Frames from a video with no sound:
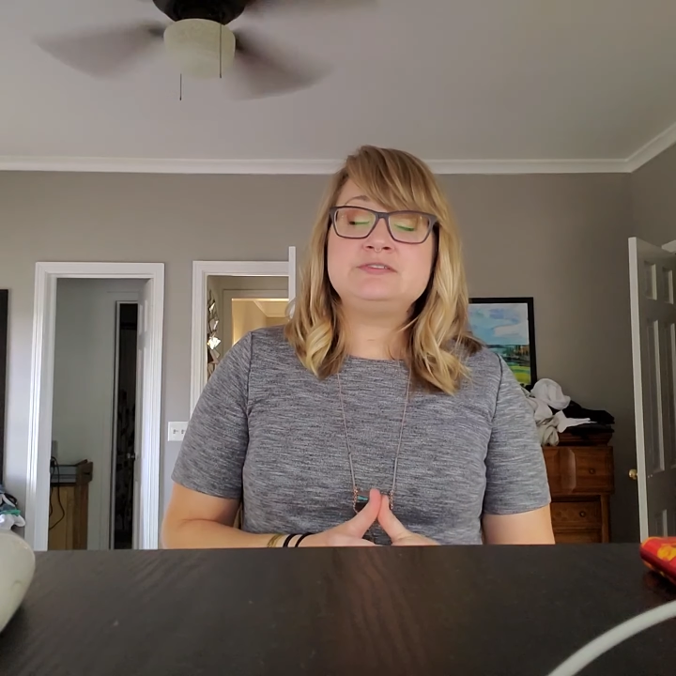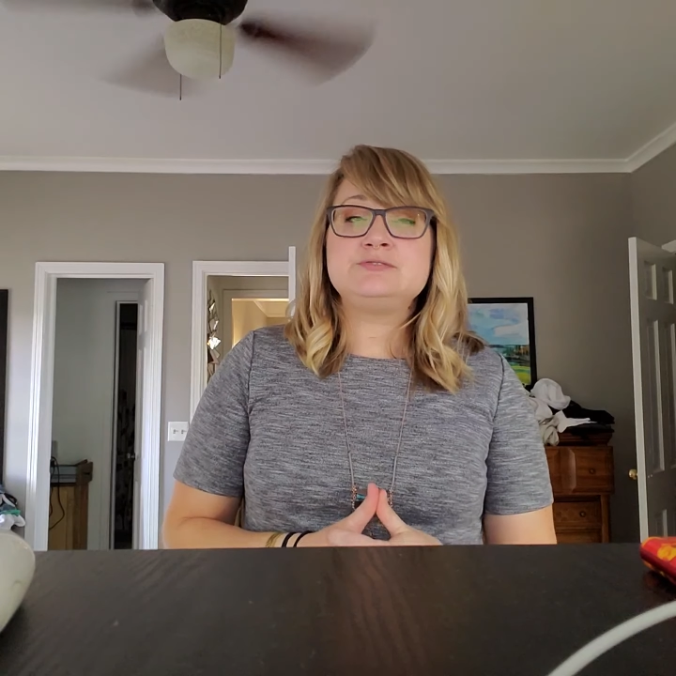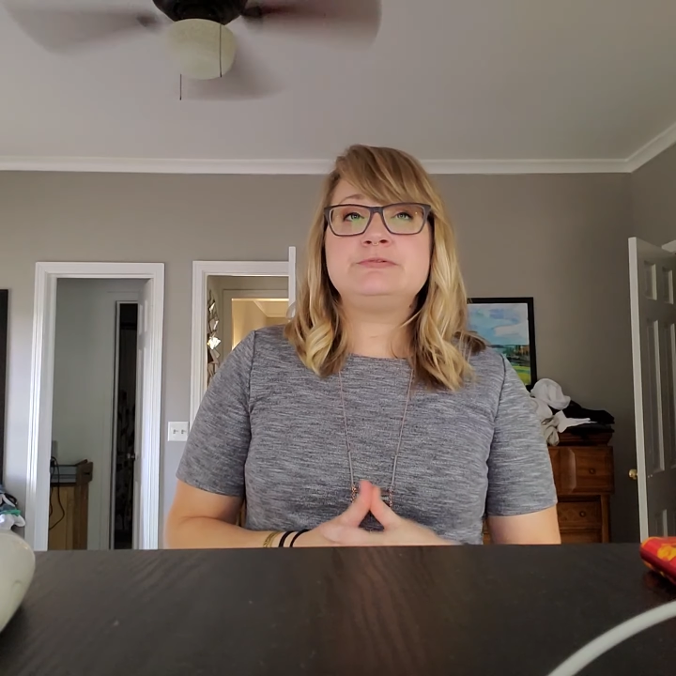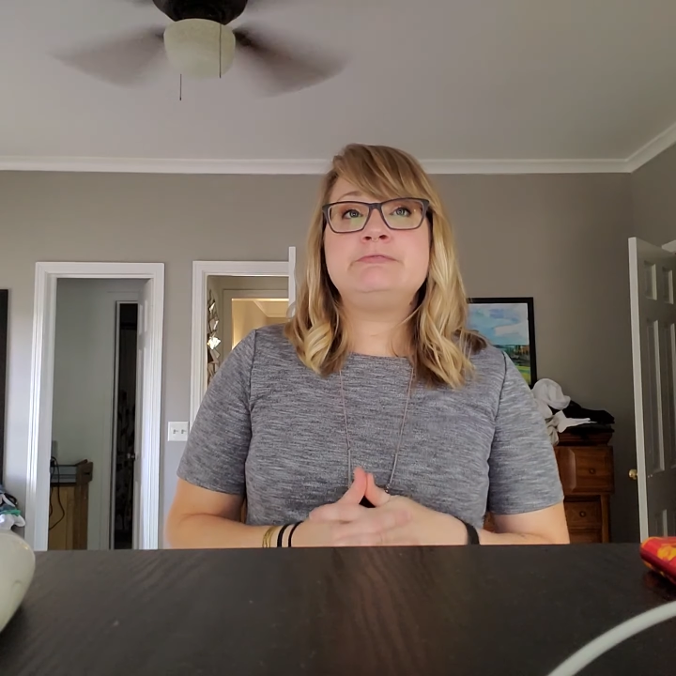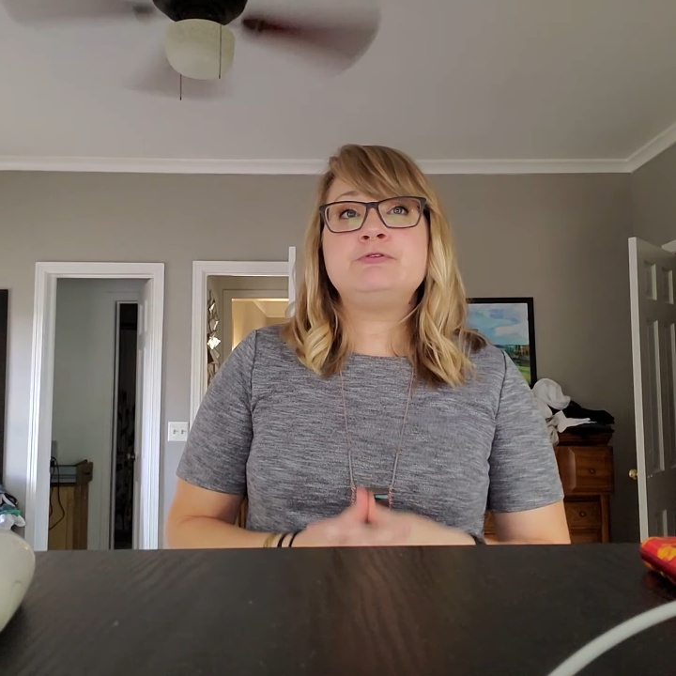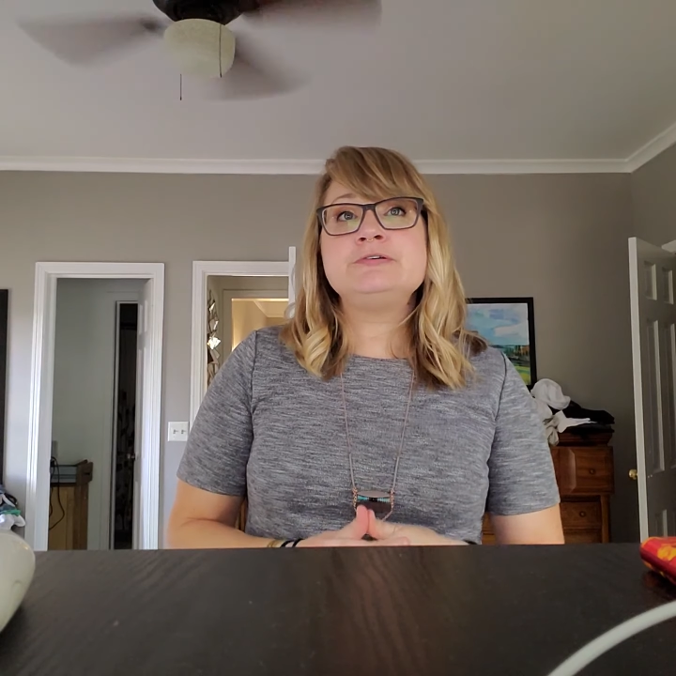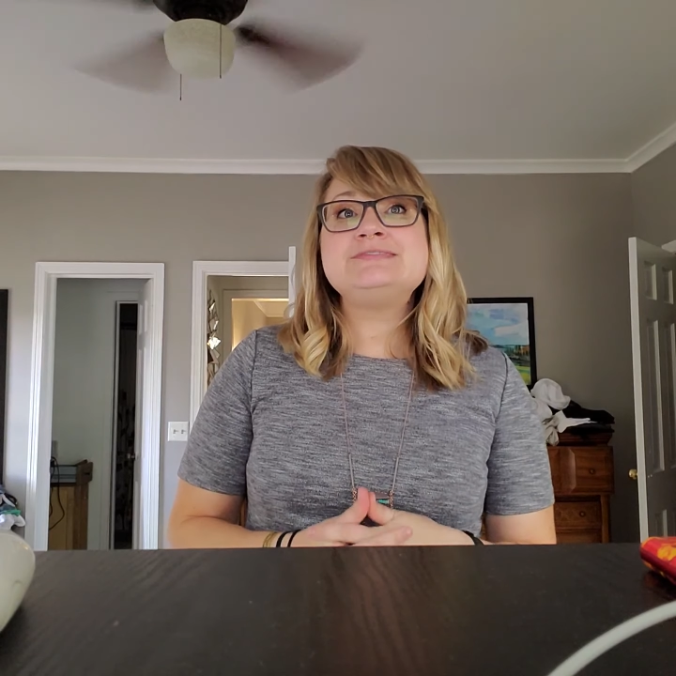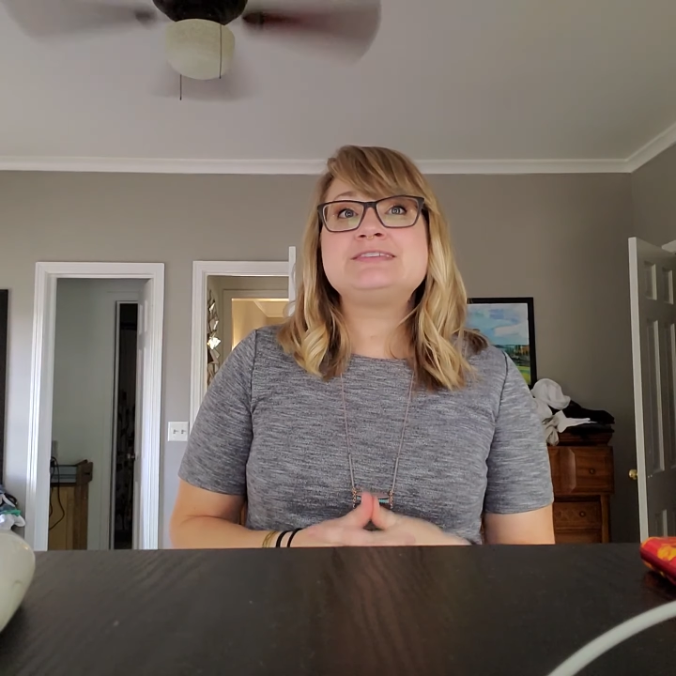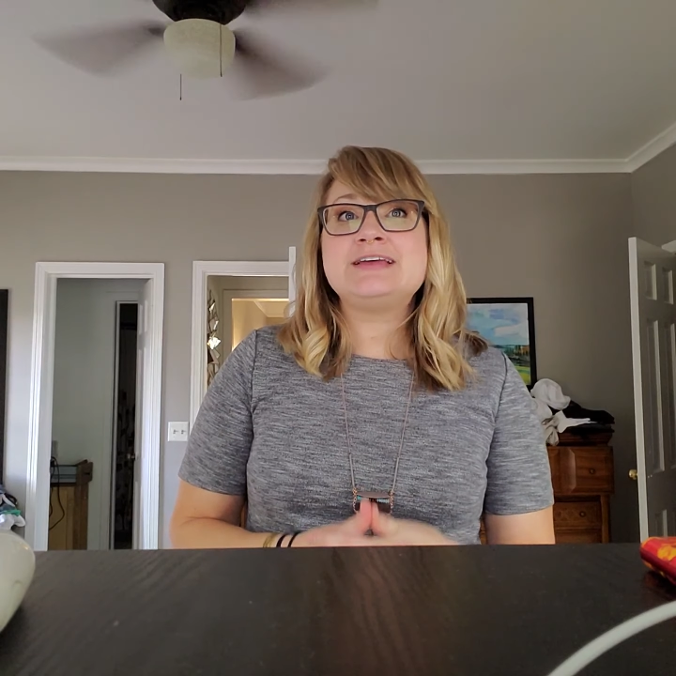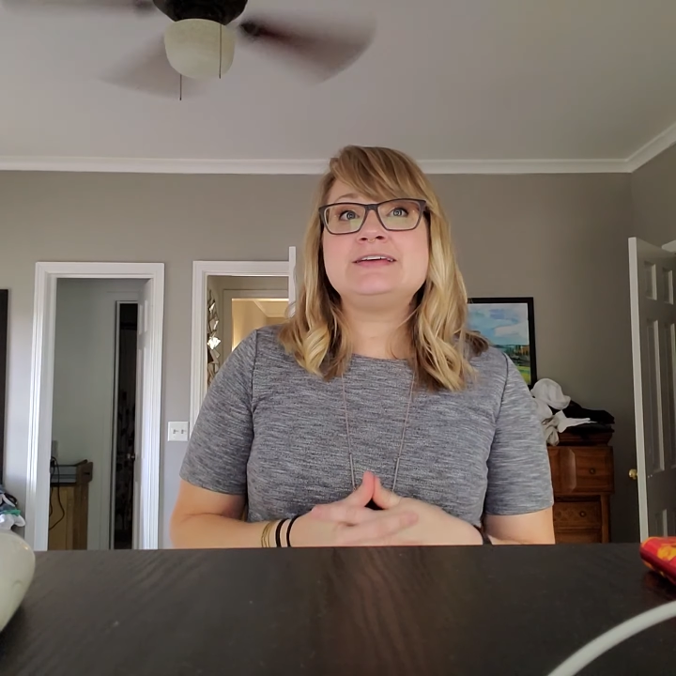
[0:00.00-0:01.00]
so we would
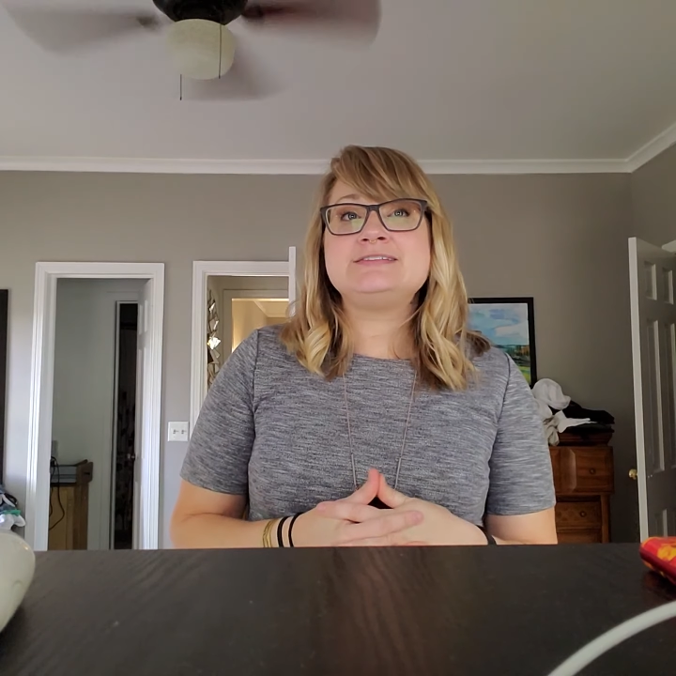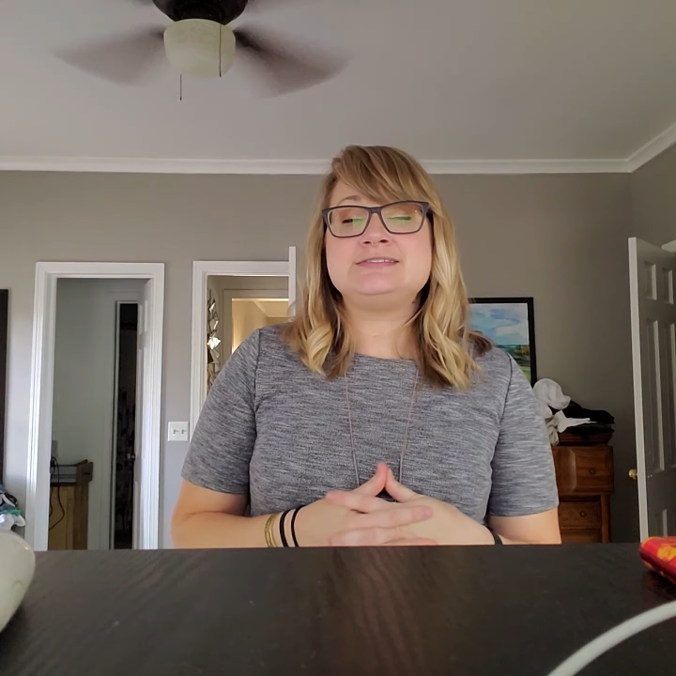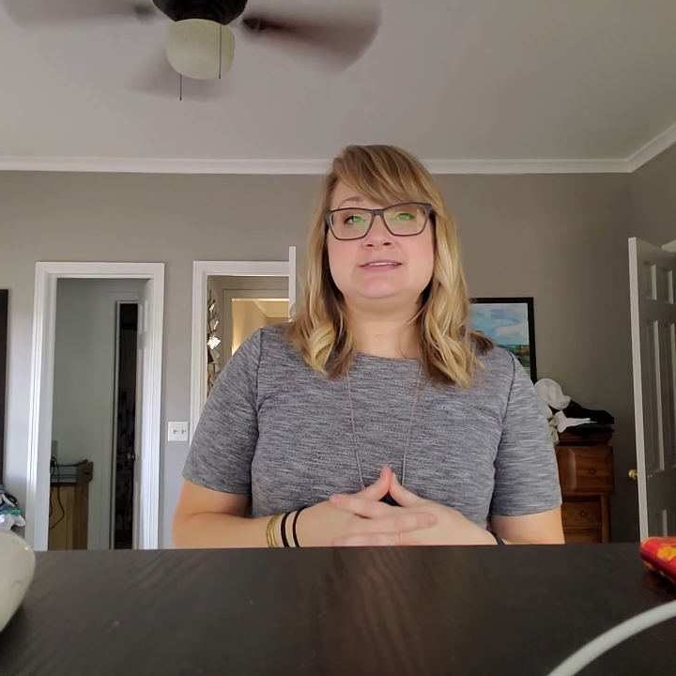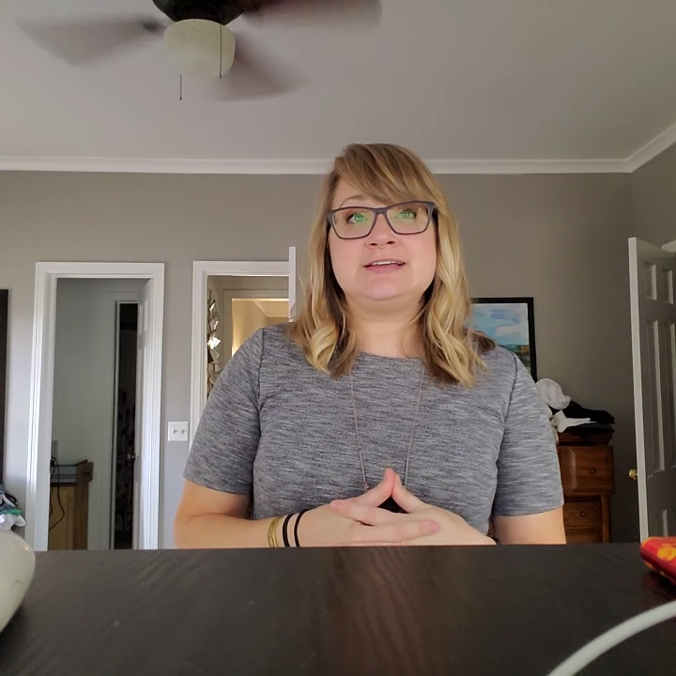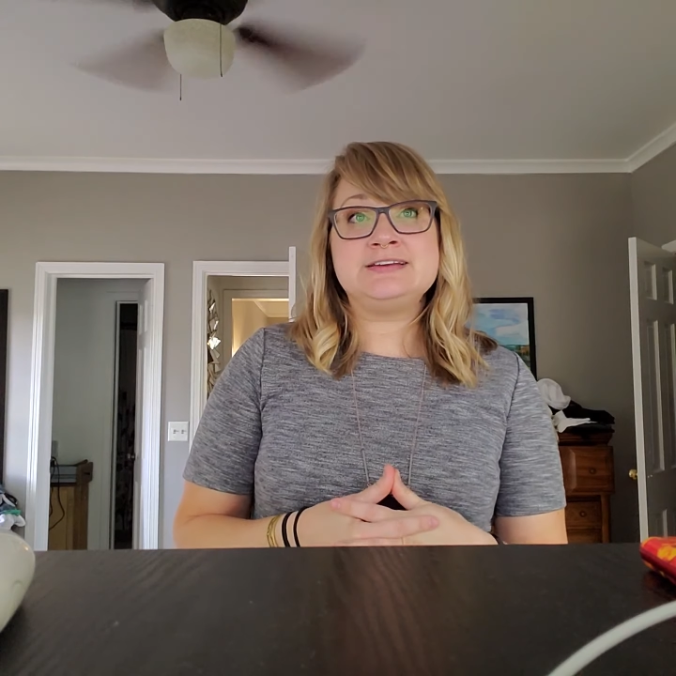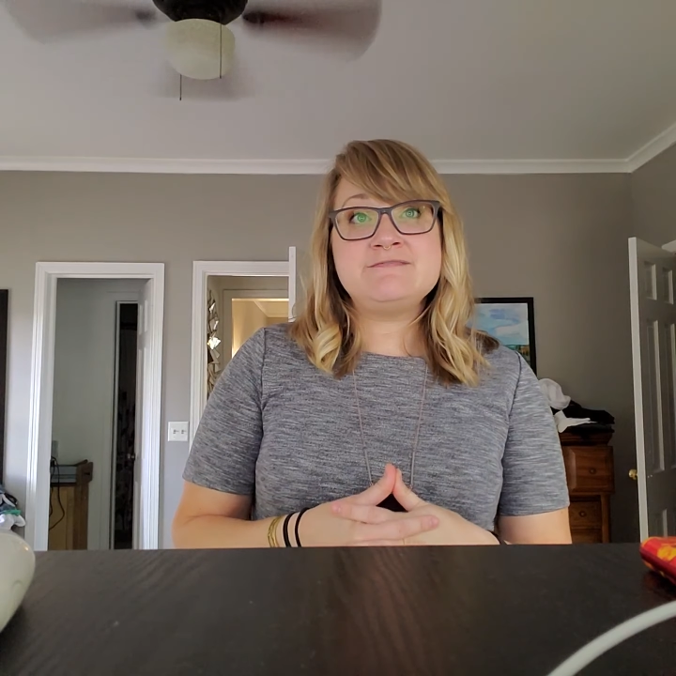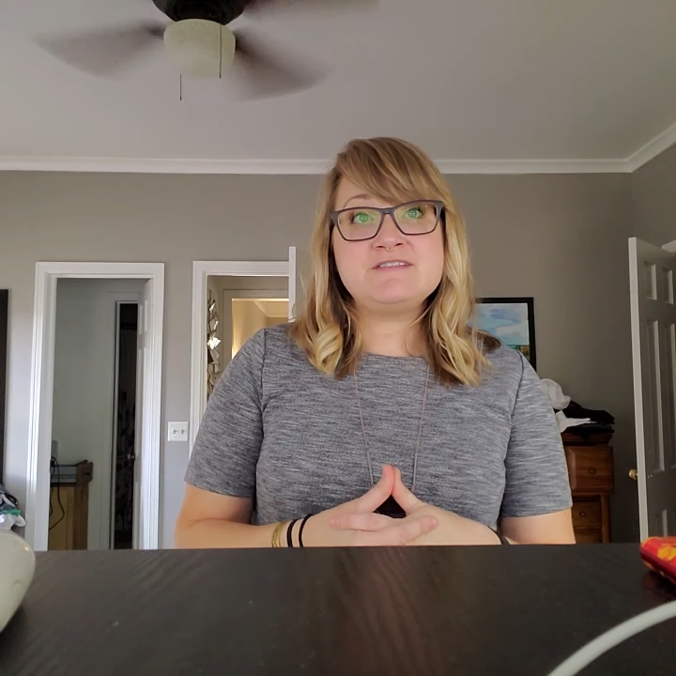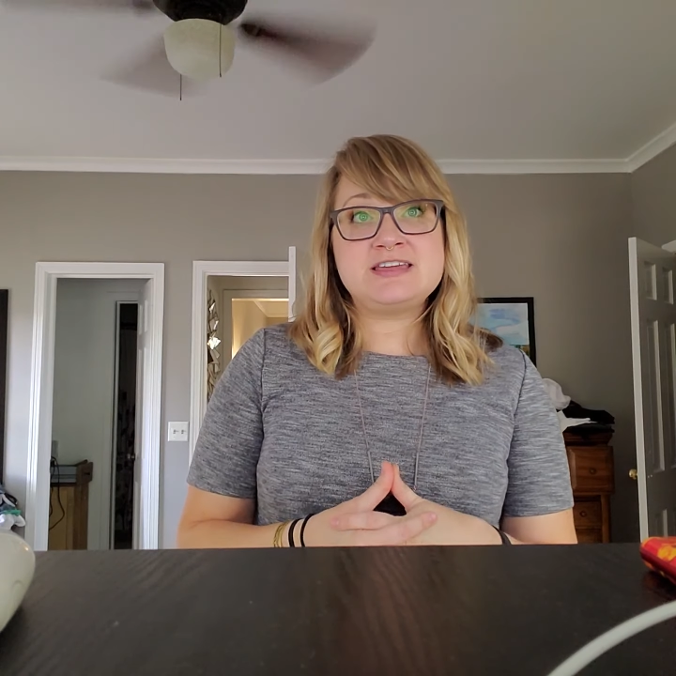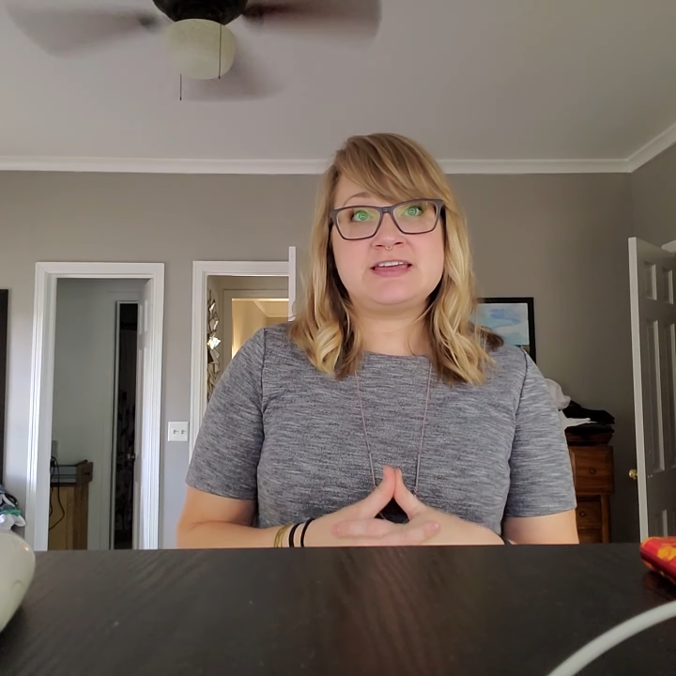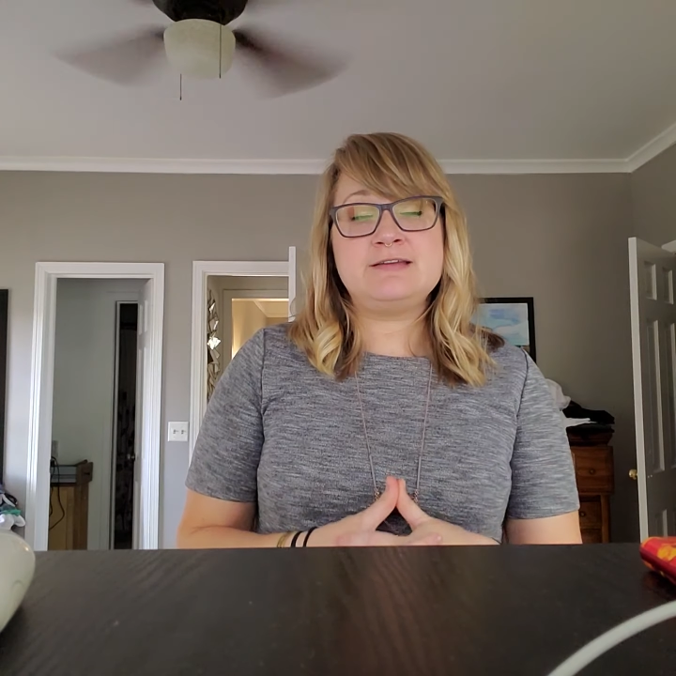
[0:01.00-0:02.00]
say it is
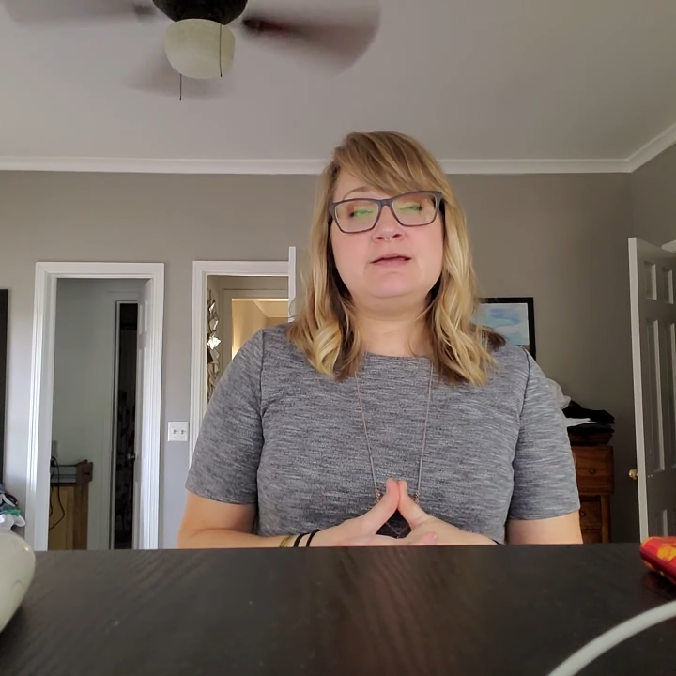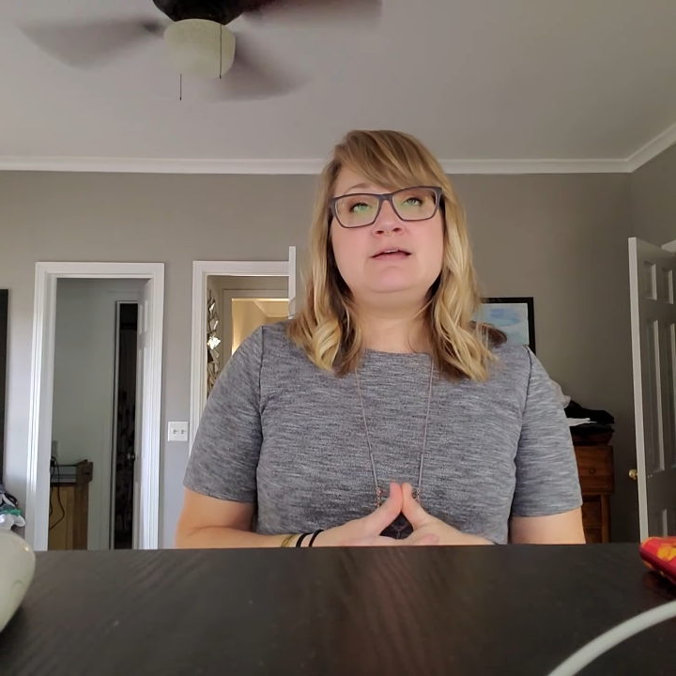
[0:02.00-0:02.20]
significant.